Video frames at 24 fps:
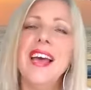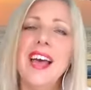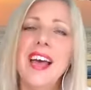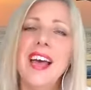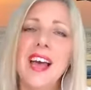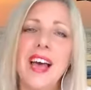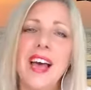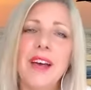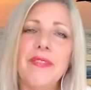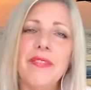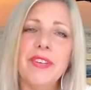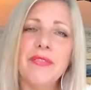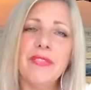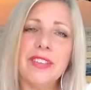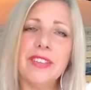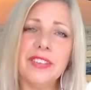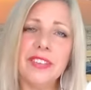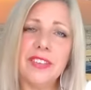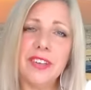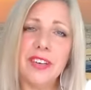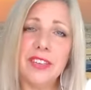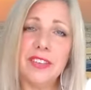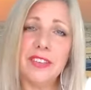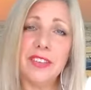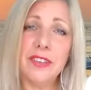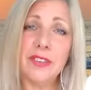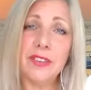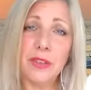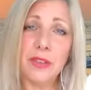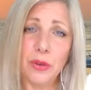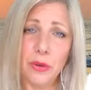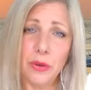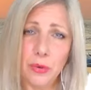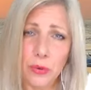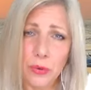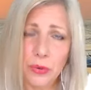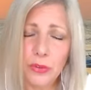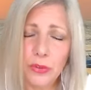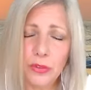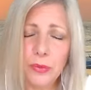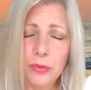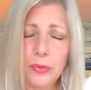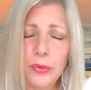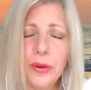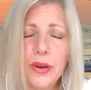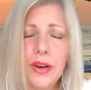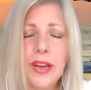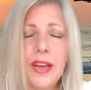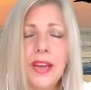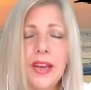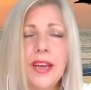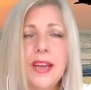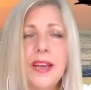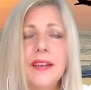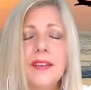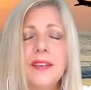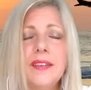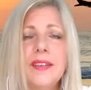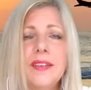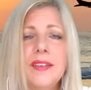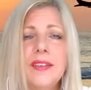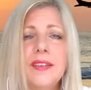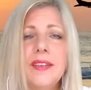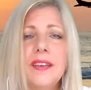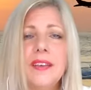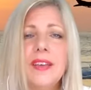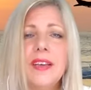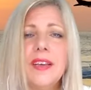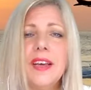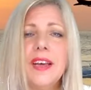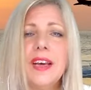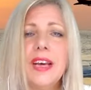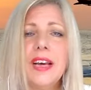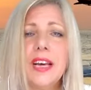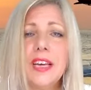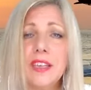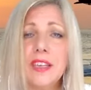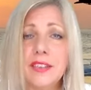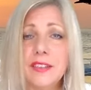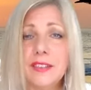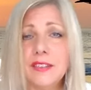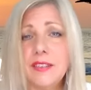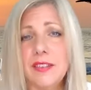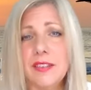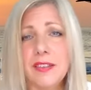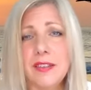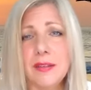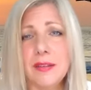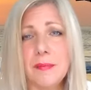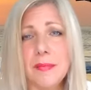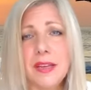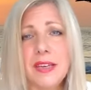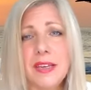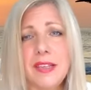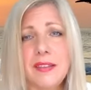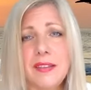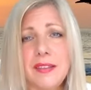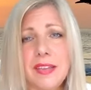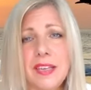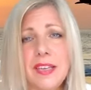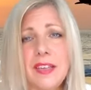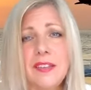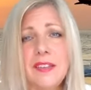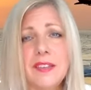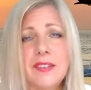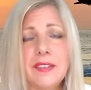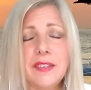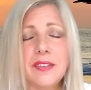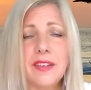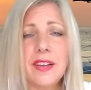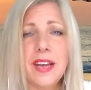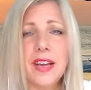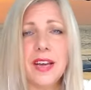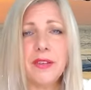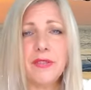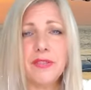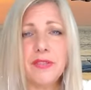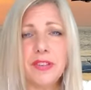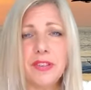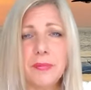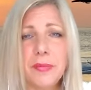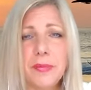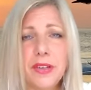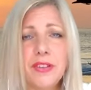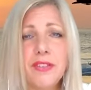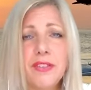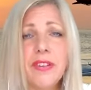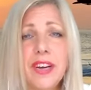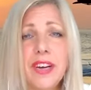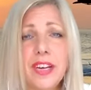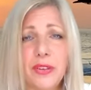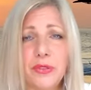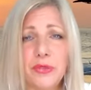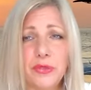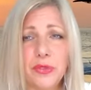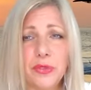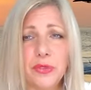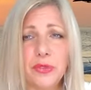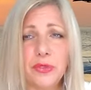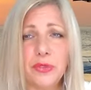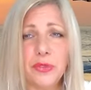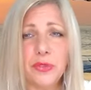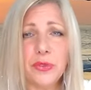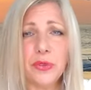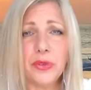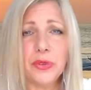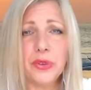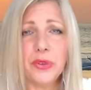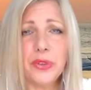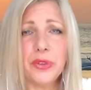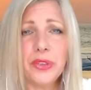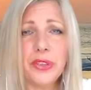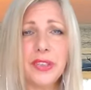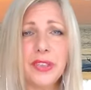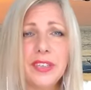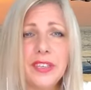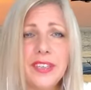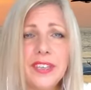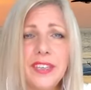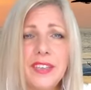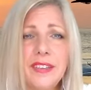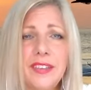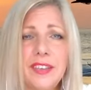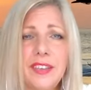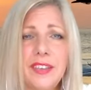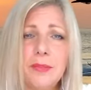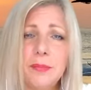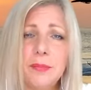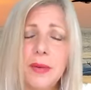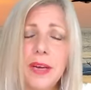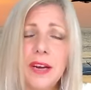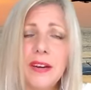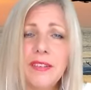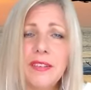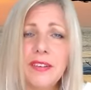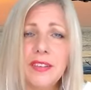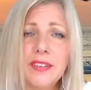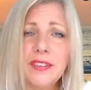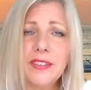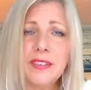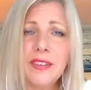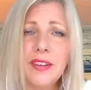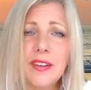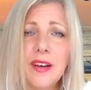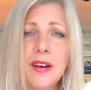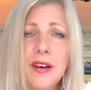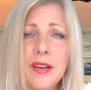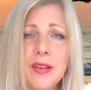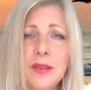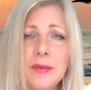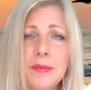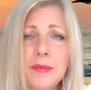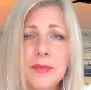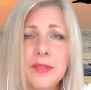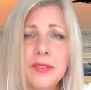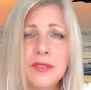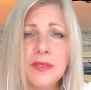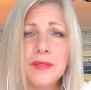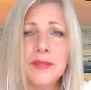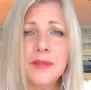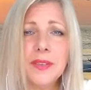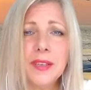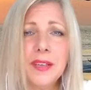Having recited the Lord's Prayer, I consider the many things that I have to be grateful for in these perilous times.